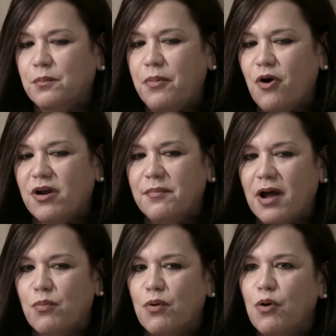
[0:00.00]
part of my
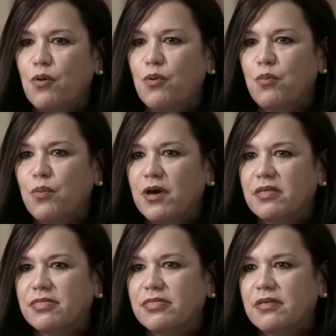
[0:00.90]
role
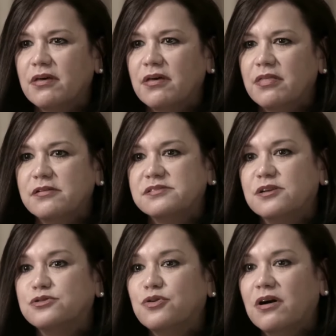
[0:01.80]
with the
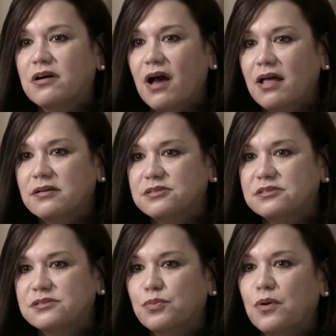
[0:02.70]
surgical
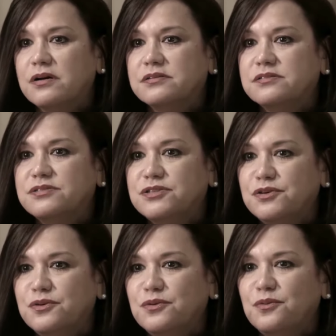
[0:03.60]
oncologist was
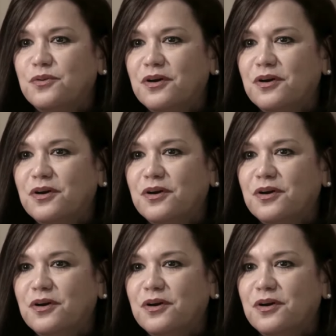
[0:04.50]
to